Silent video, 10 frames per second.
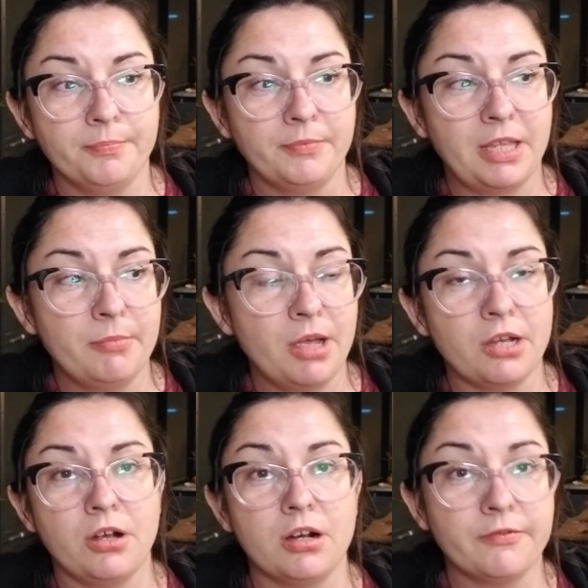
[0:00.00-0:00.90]
in my
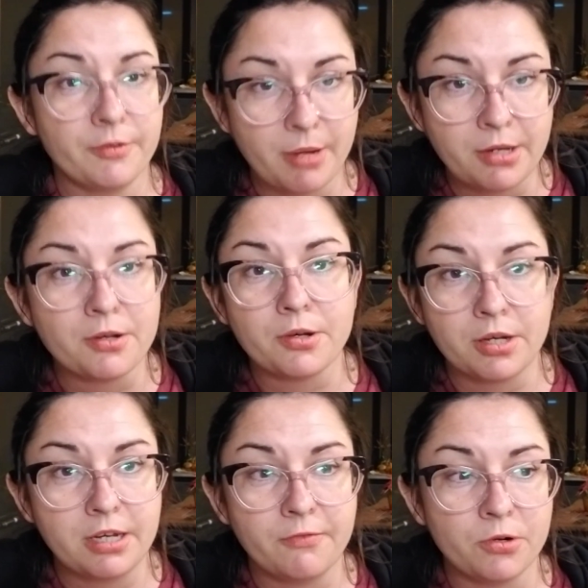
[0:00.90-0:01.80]
cart for Baker
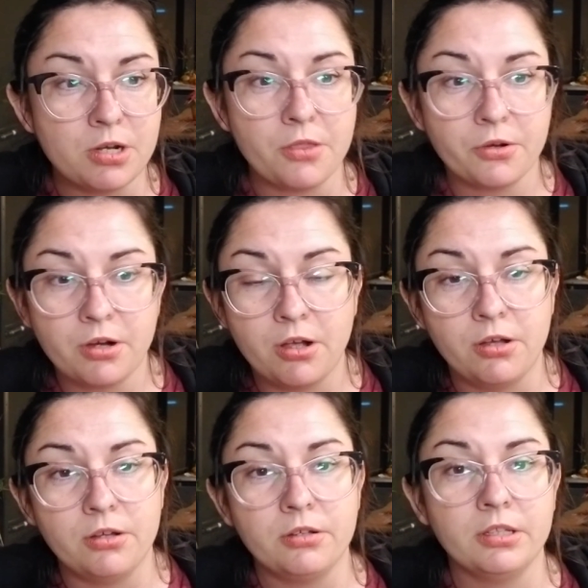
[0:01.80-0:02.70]
Creek for another
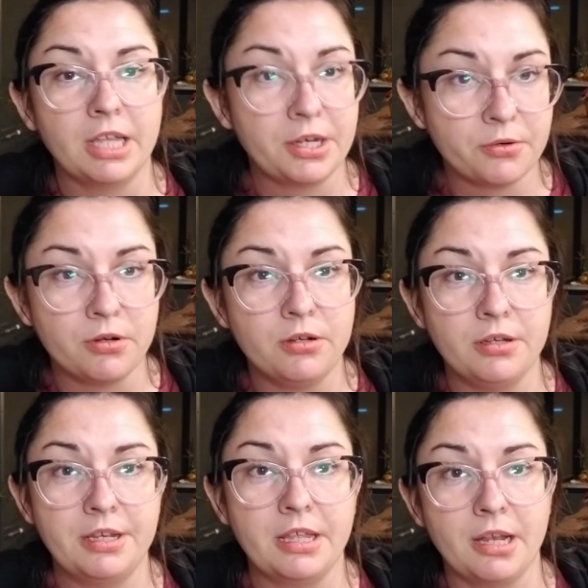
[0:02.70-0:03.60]
haul later
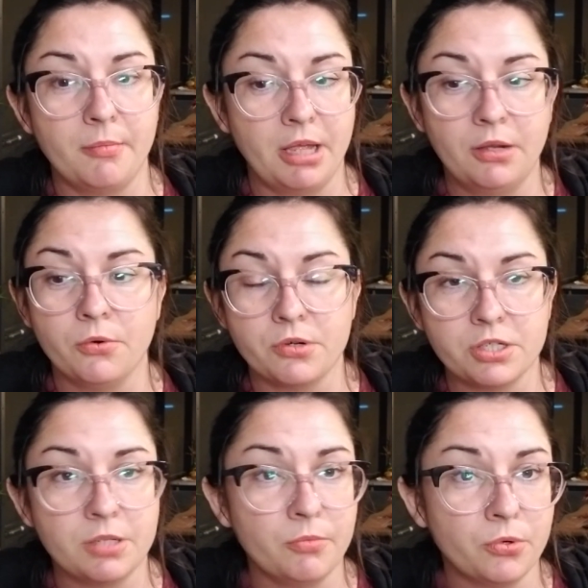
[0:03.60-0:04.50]
on, and I might order
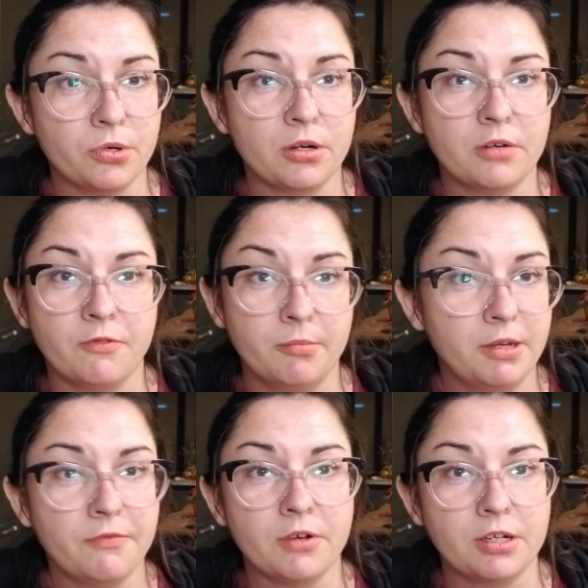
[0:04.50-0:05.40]
some more from
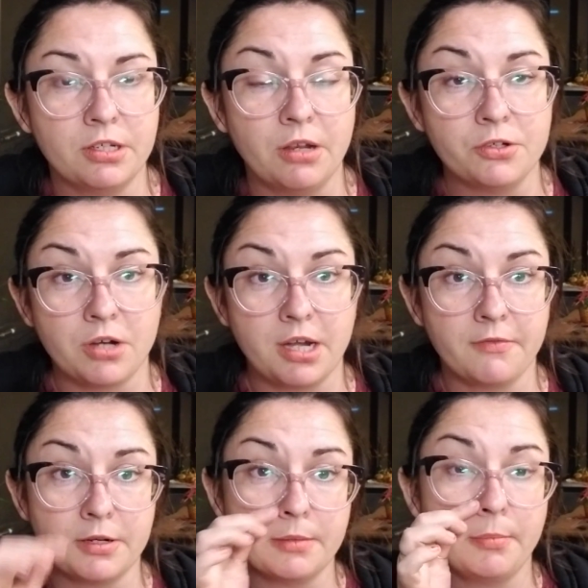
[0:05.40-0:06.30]
different, try
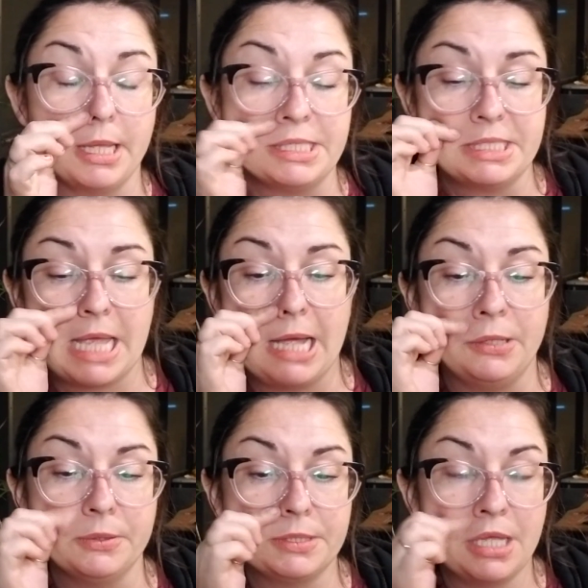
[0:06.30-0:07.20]
different places
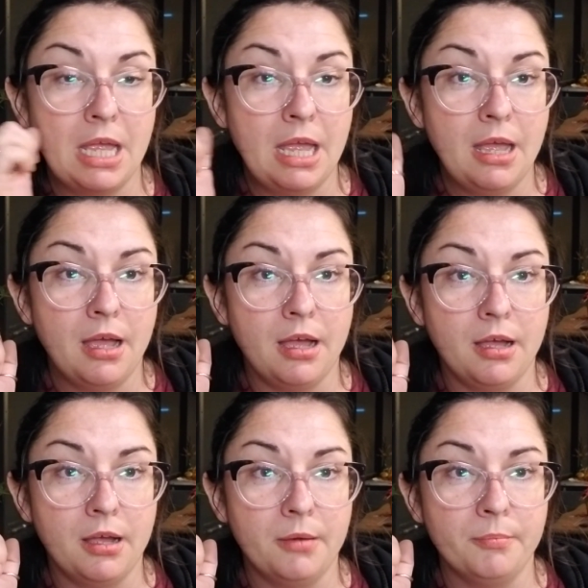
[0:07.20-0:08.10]
out.
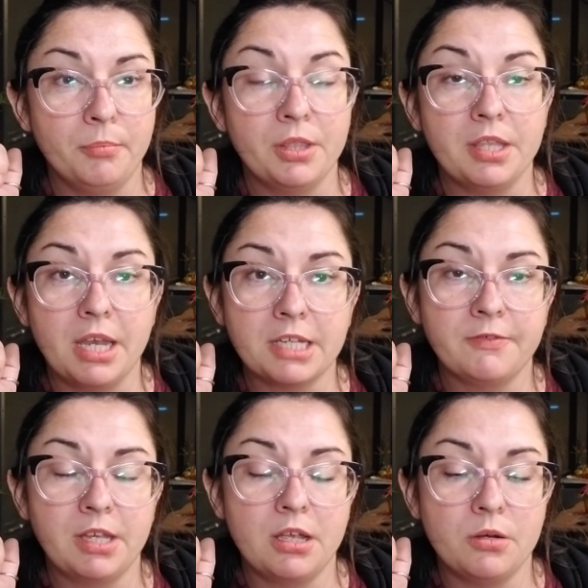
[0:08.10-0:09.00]
But the next
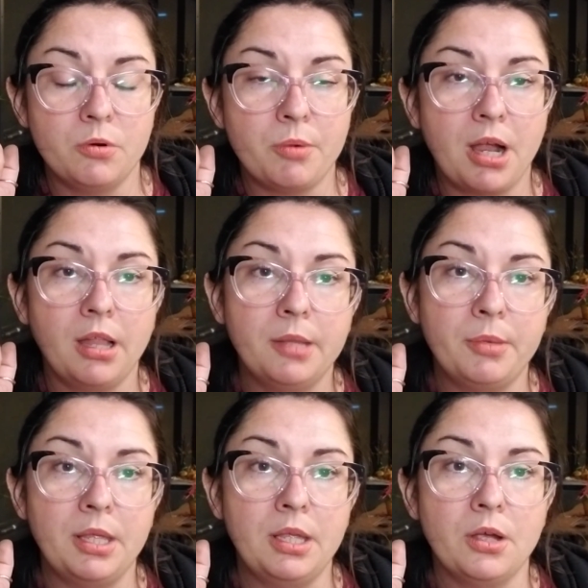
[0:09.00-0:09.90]
video will probably
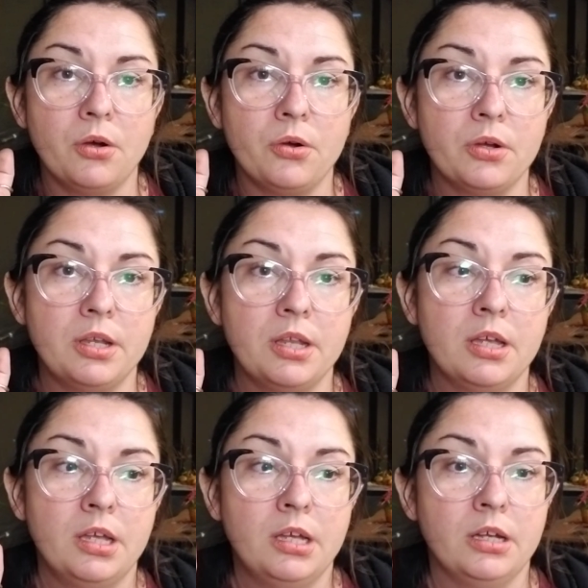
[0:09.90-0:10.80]
be on
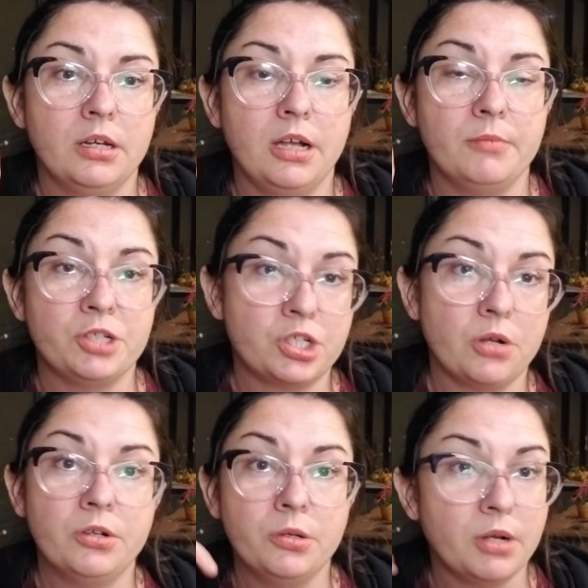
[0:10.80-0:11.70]
just
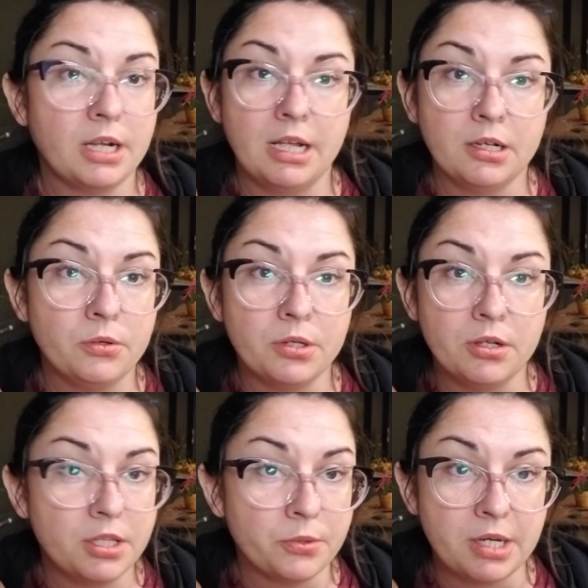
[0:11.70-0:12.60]
showing you what I got going on
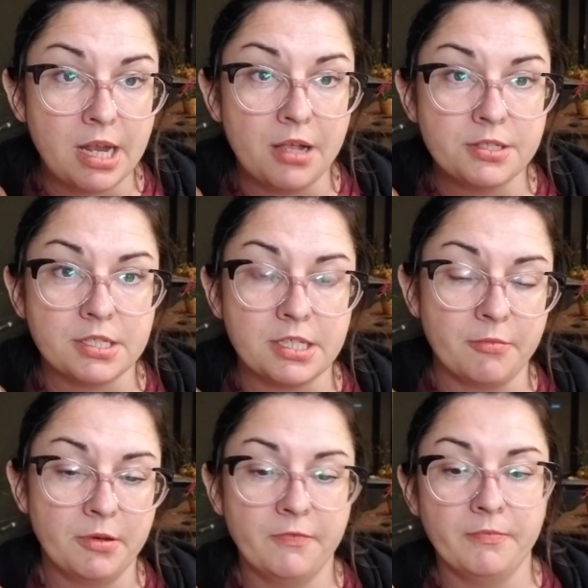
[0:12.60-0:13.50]
in the greenhouse, because I've
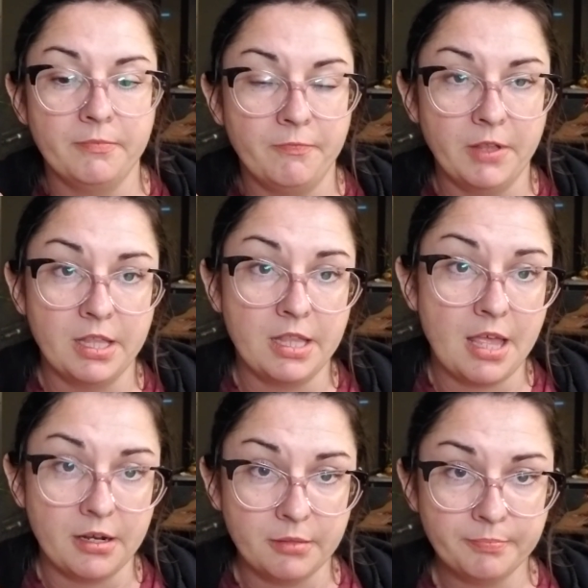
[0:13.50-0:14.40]
been filling that
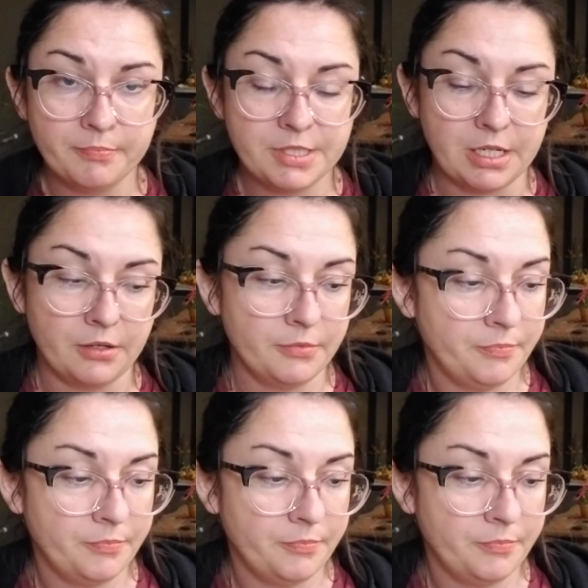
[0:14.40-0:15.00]
up. So